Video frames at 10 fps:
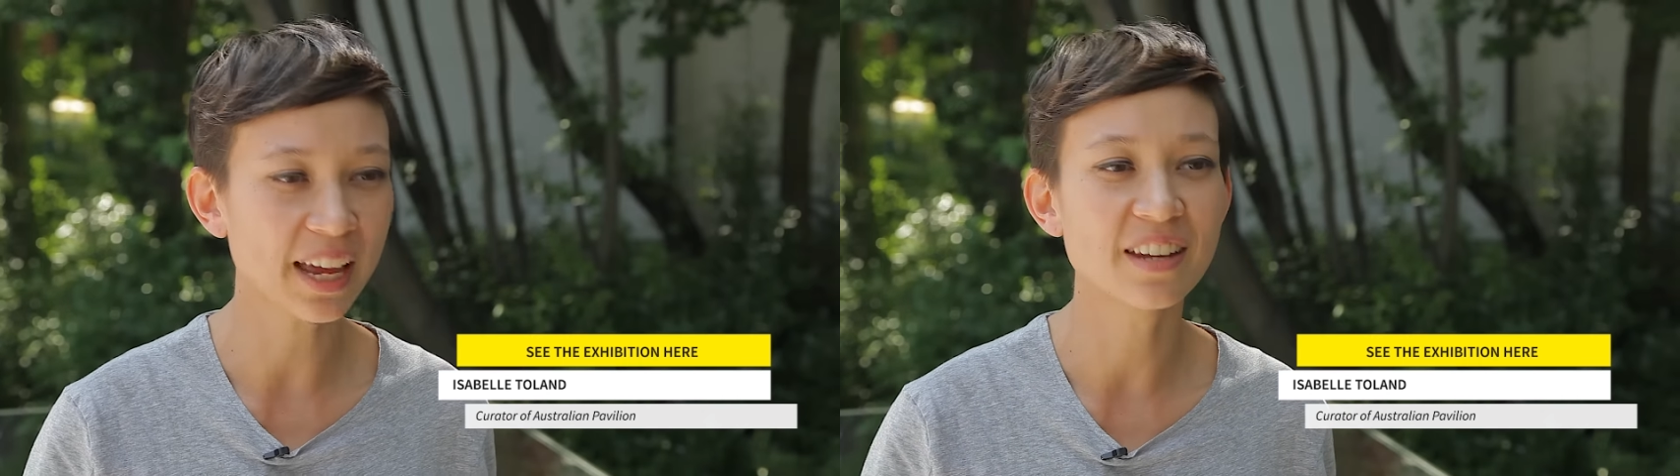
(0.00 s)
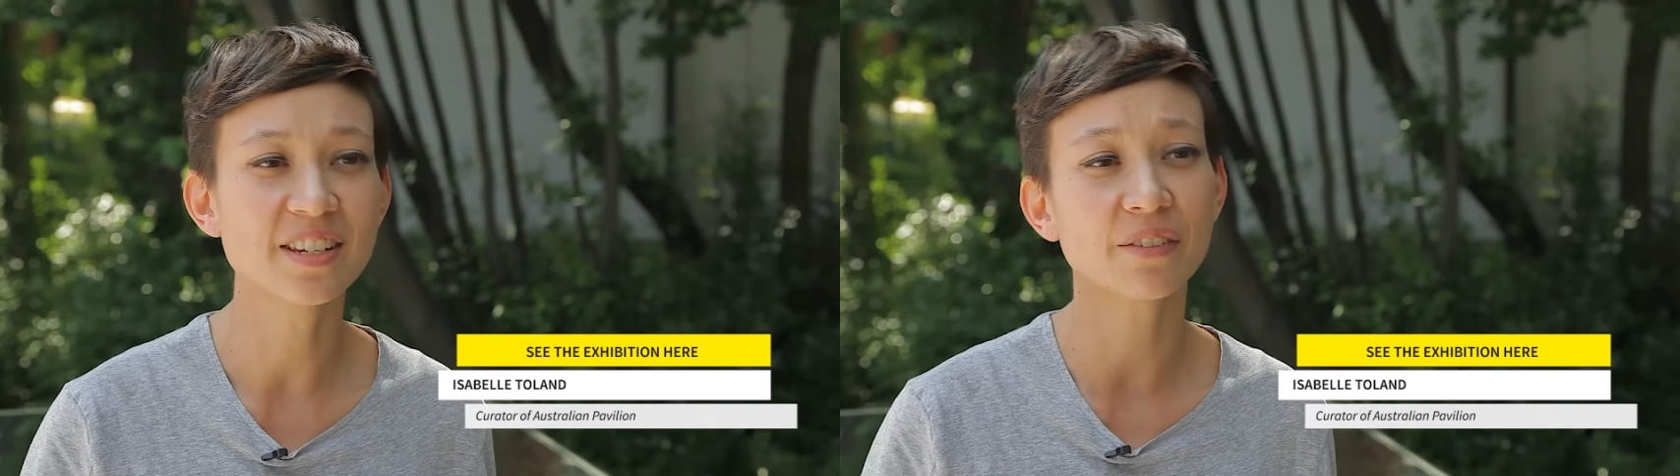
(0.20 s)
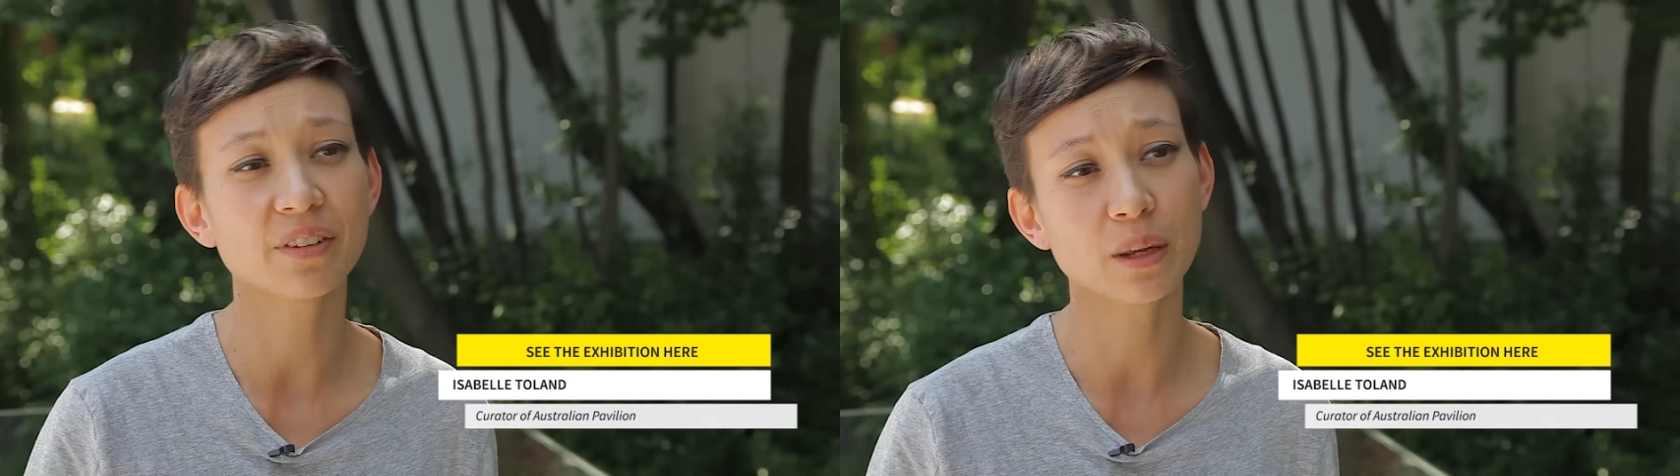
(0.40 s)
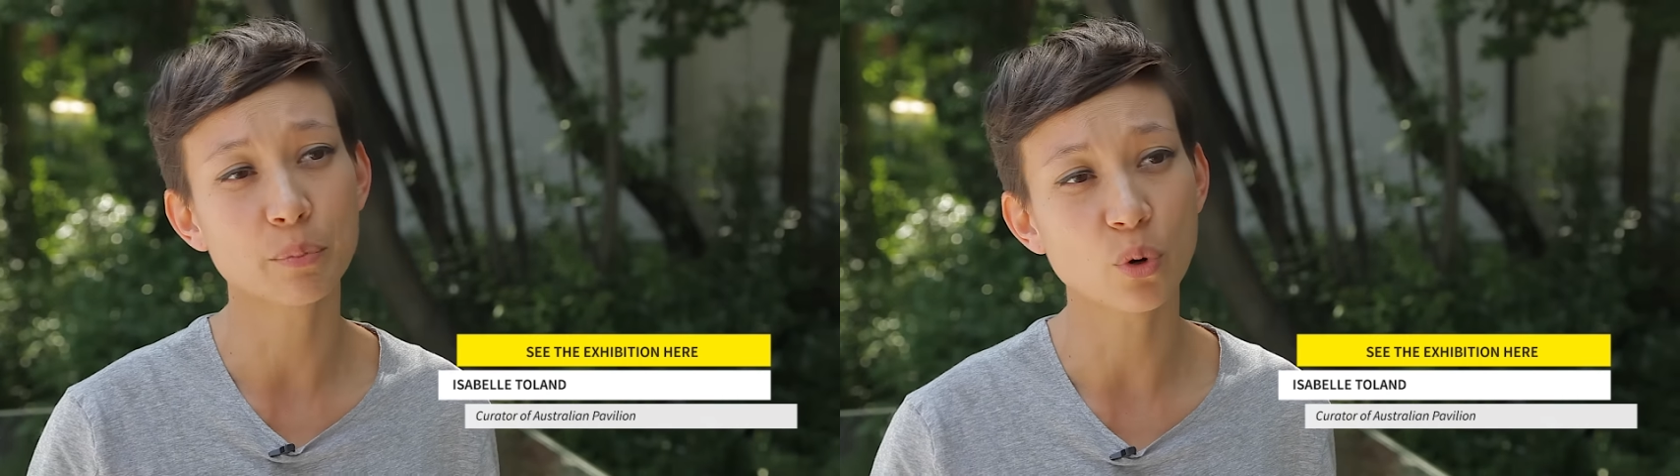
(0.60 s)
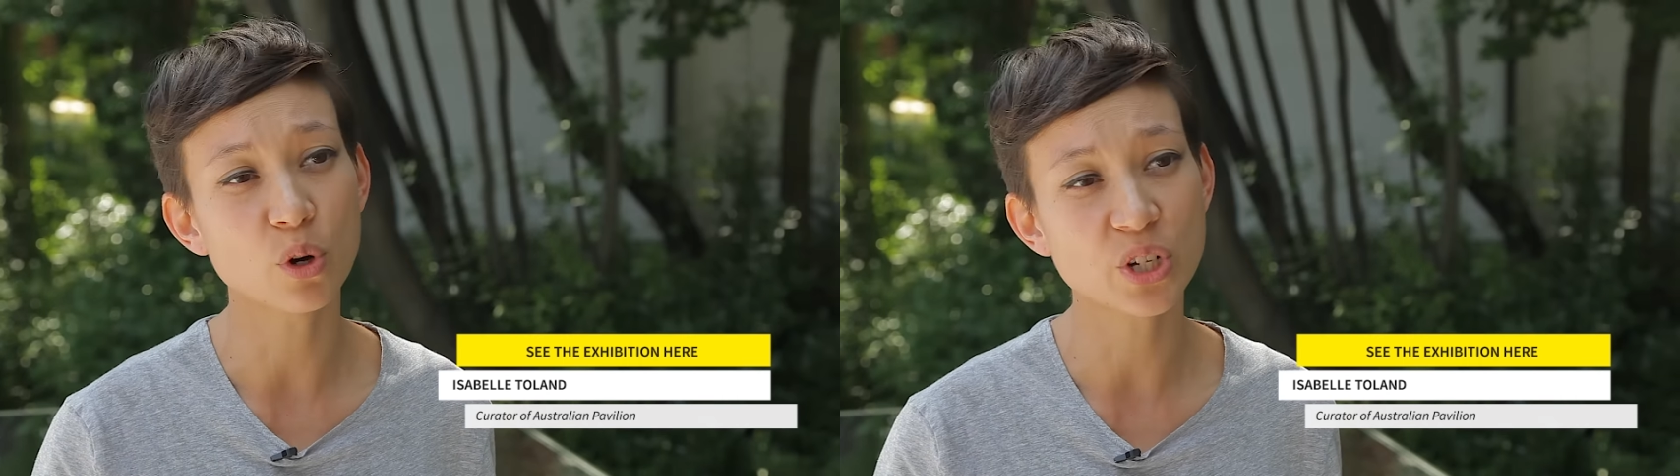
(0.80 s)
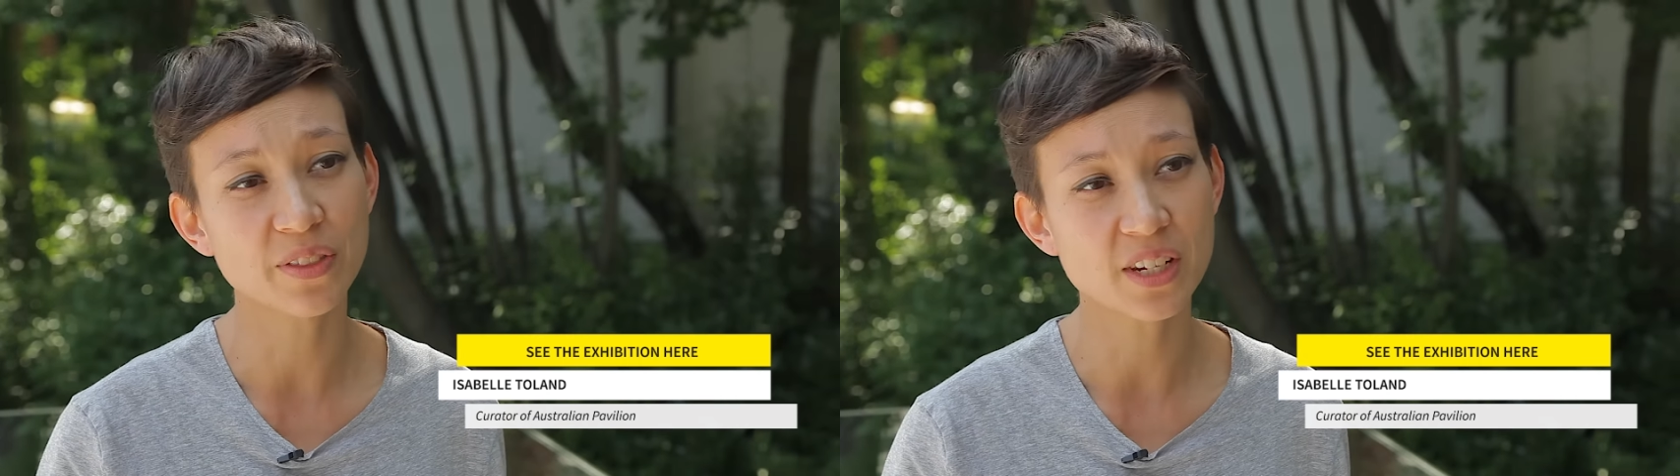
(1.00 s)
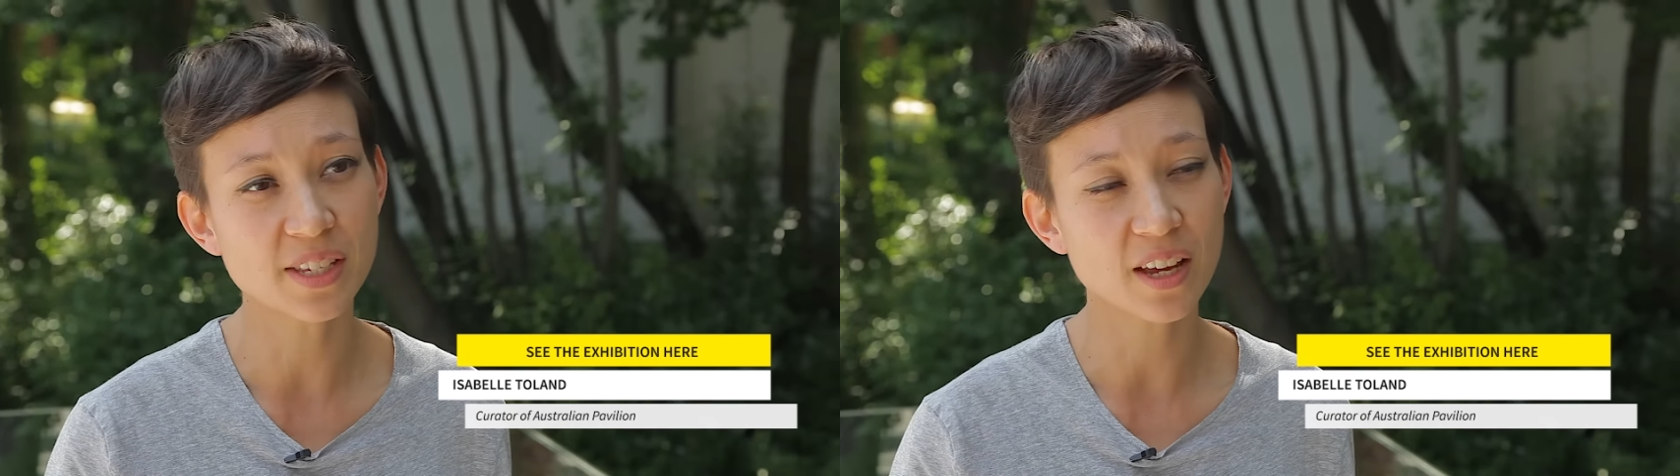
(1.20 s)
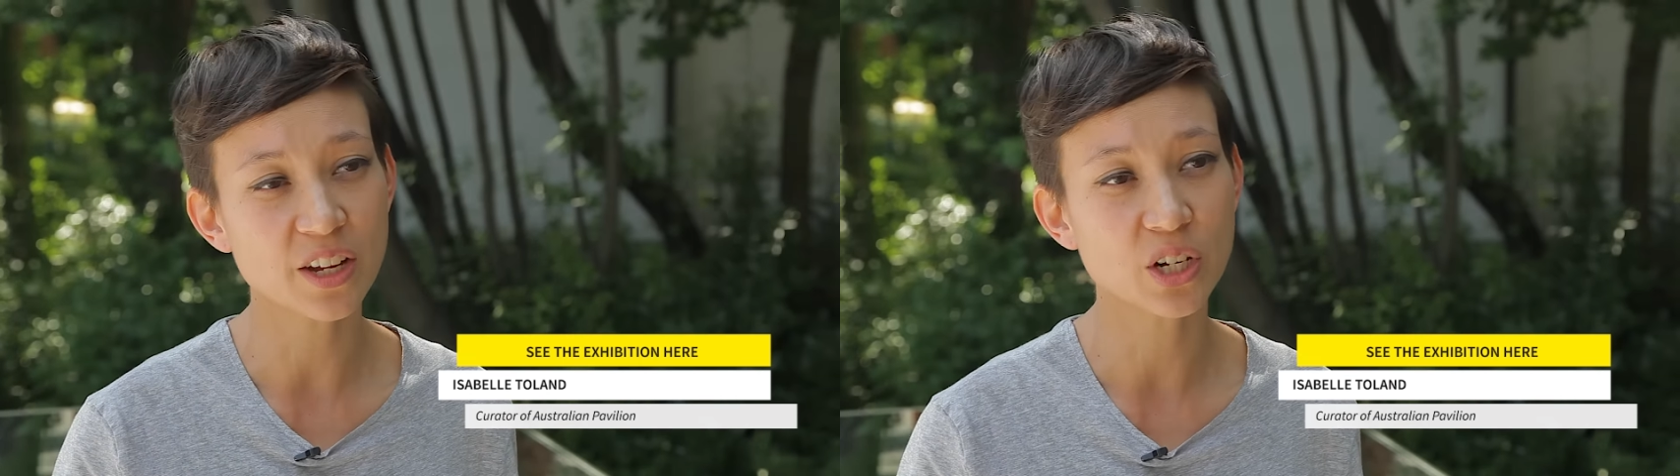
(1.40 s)
and definitely broaden the
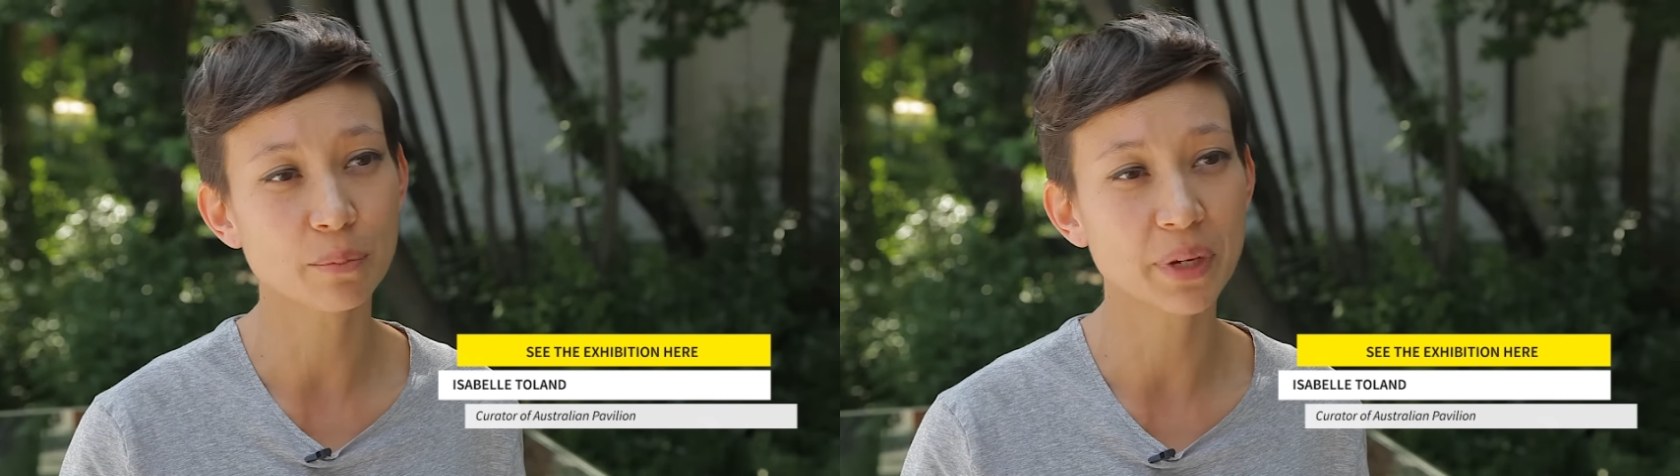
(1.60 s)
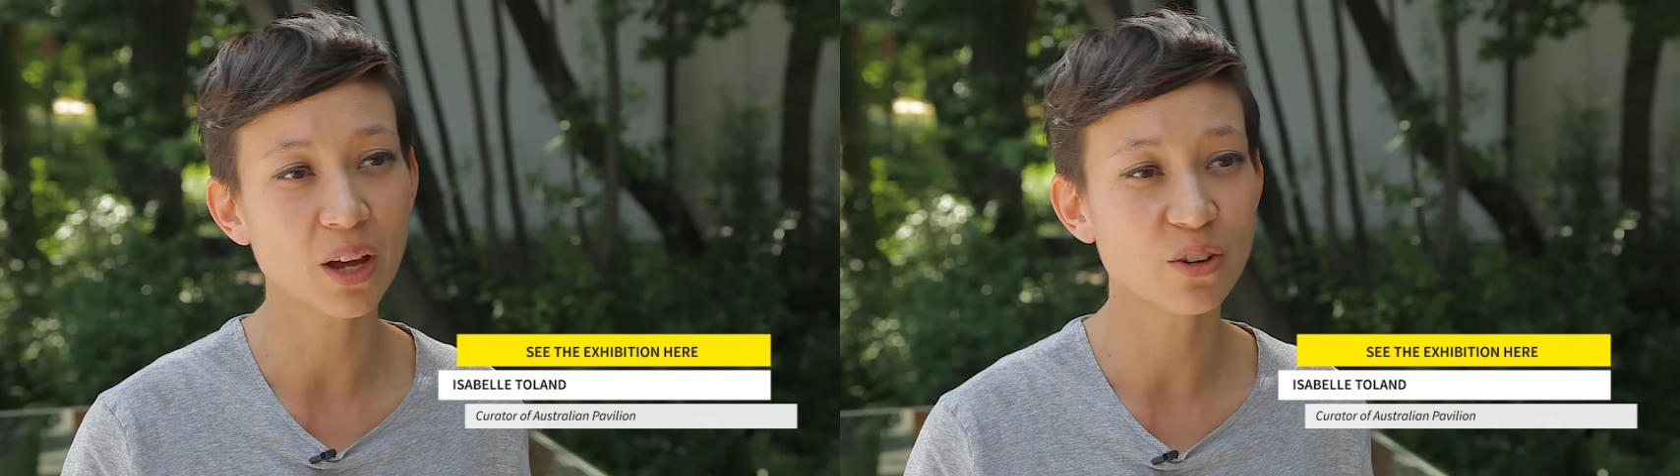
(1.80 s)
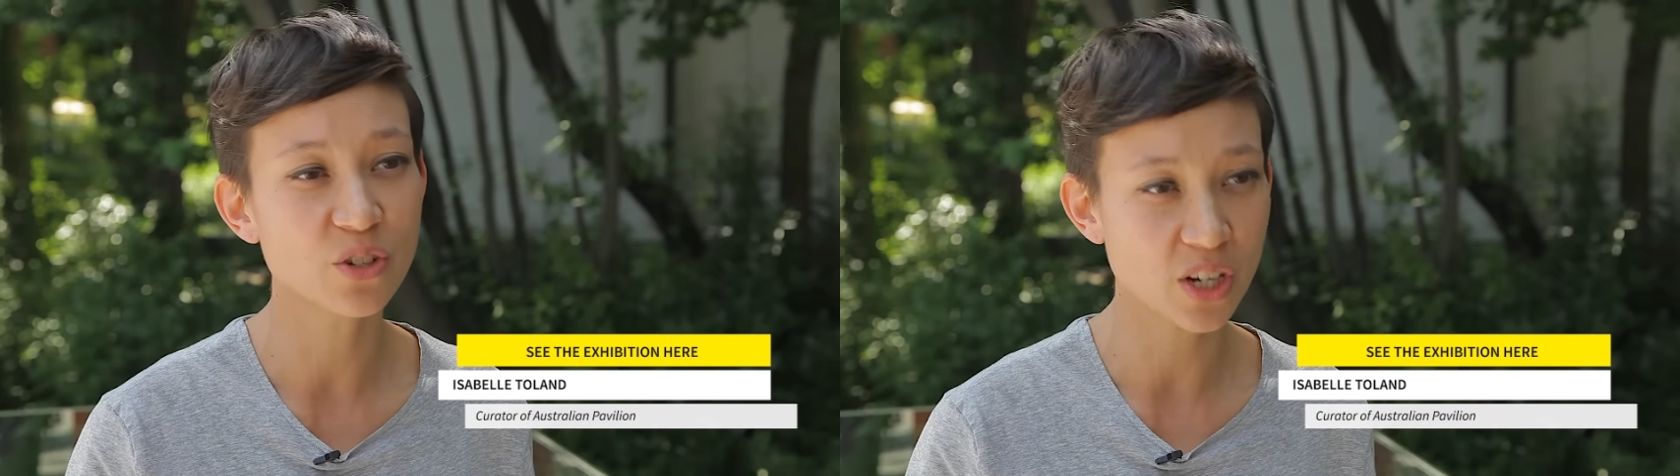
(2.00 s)
discussion beyond